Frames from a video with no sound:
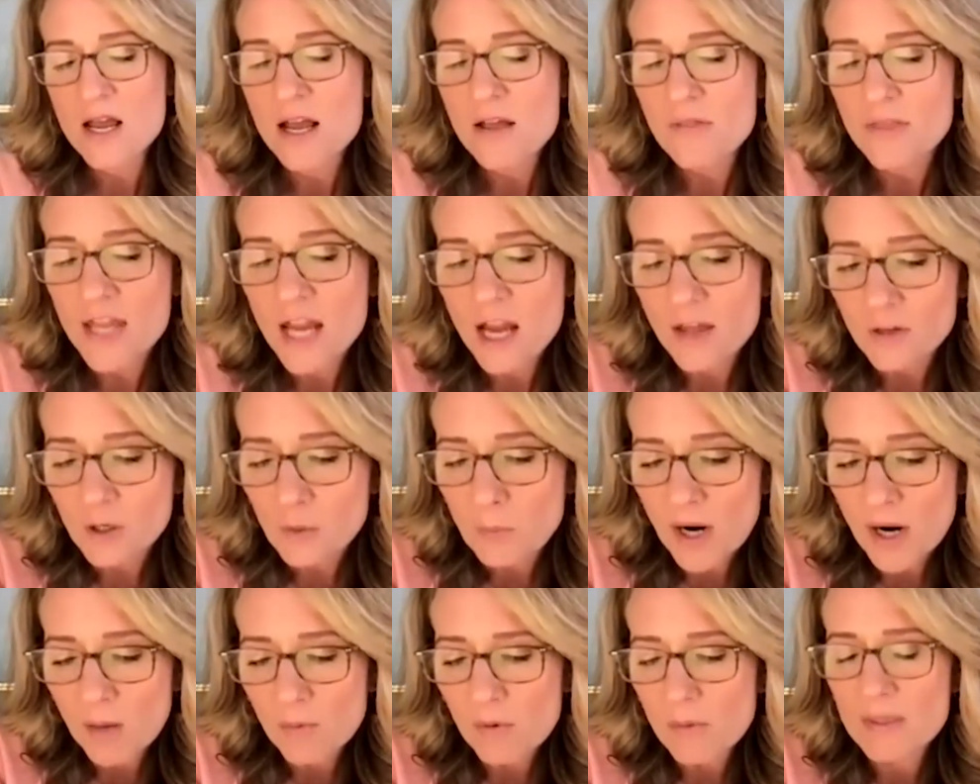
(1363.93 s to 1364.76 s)
The other
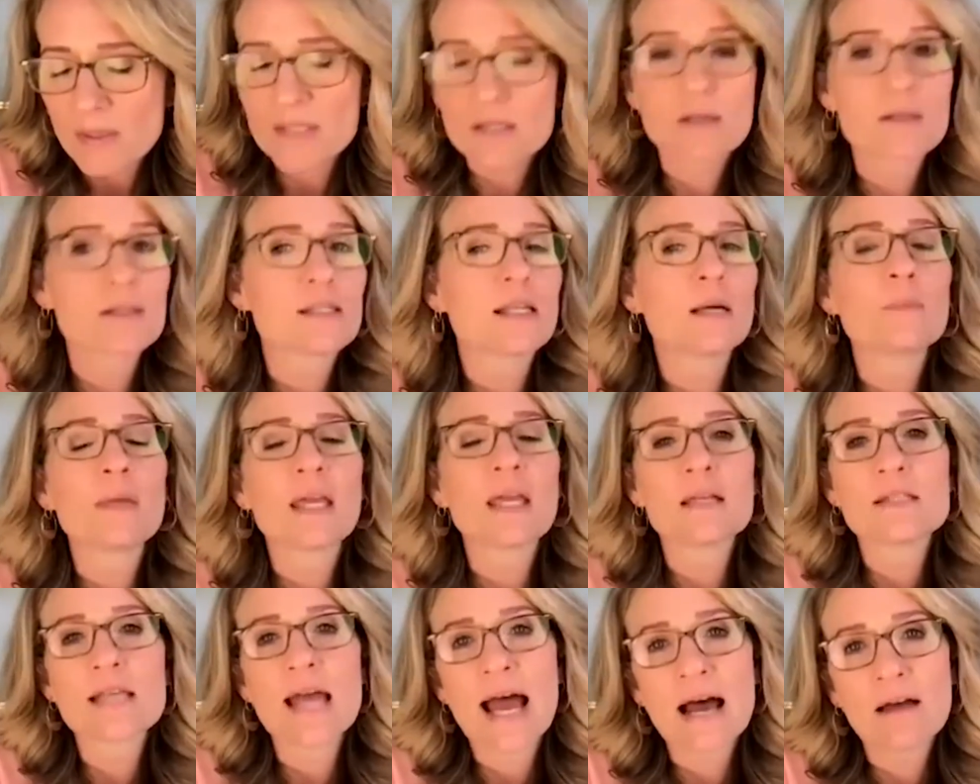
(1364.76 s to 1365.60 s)
problem is that some
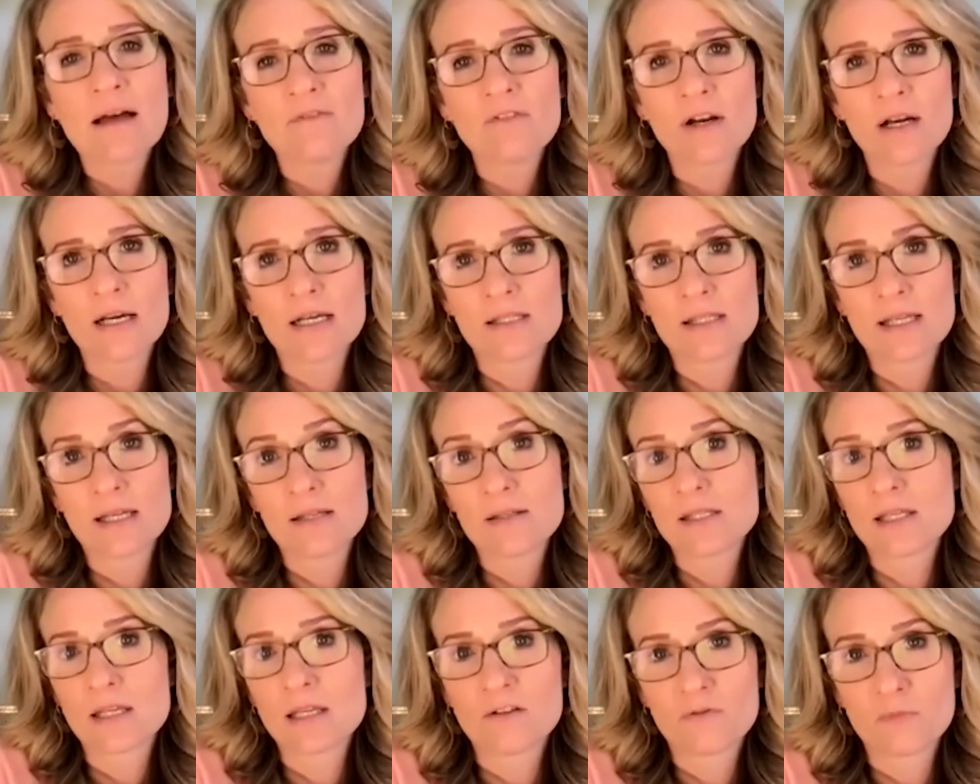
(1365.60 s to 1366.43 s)
kids have very
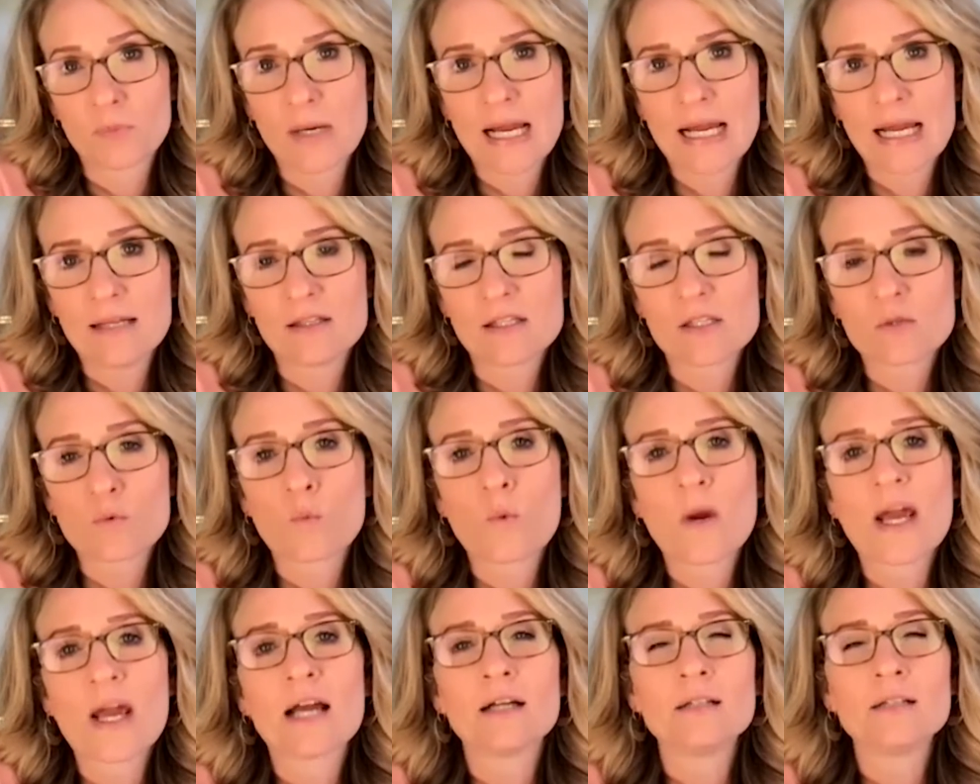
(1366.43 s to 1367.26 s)
sensitive brains
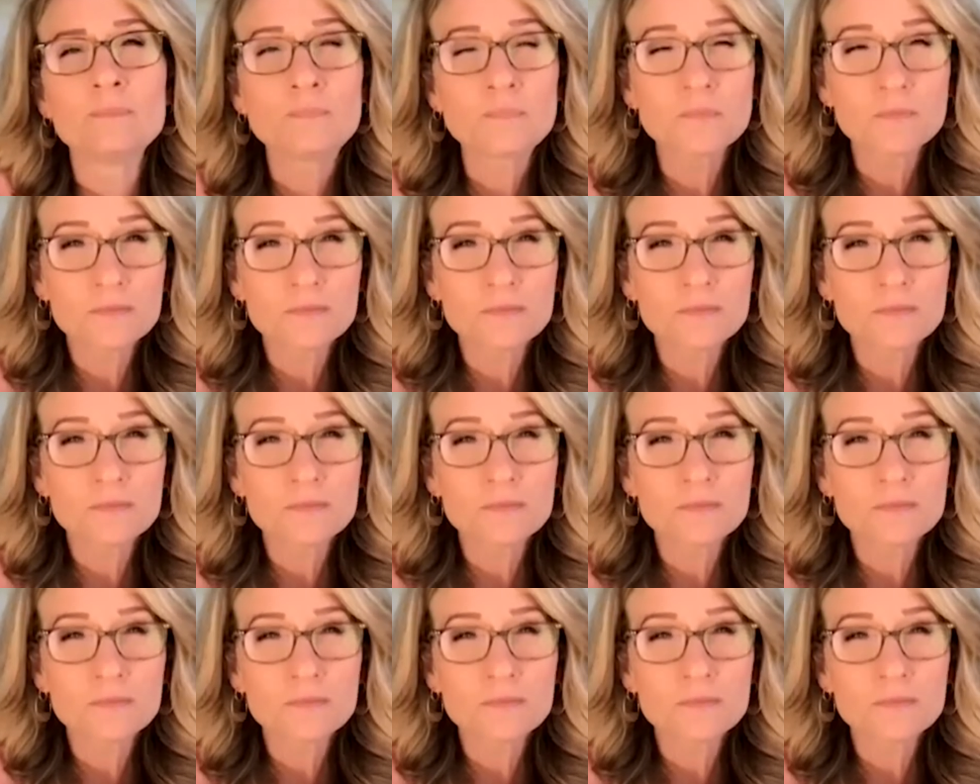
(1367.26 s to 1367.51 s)
where